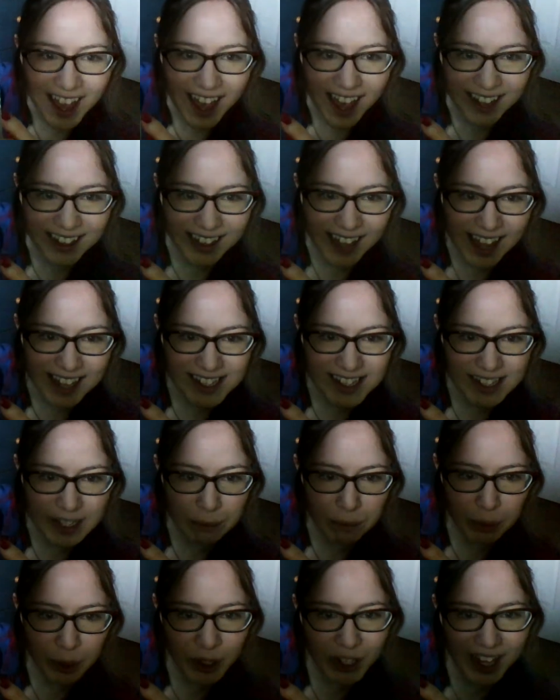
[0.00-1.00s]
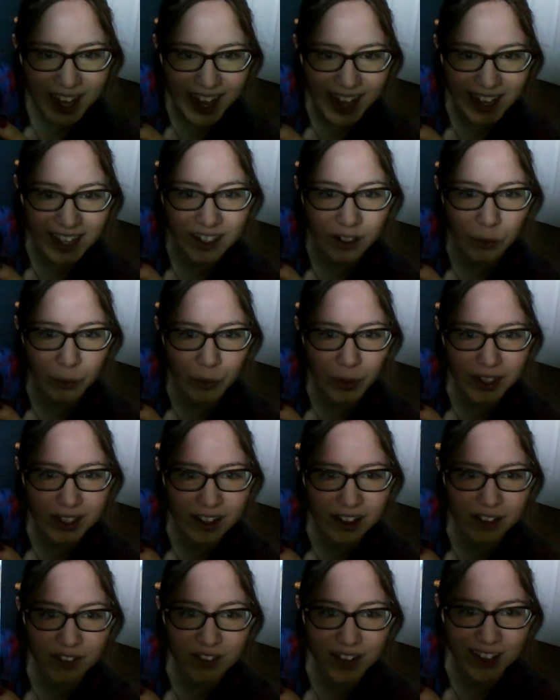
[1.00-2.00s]
and lastly, Book 8,
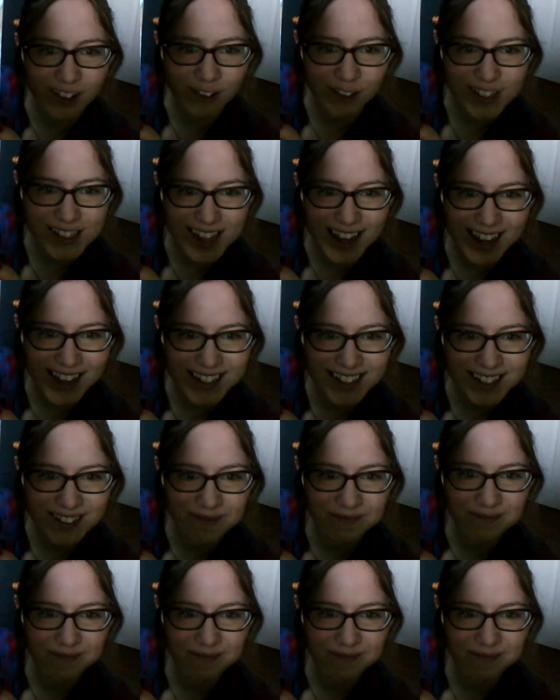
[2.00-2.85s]
Rilla of Ingleside.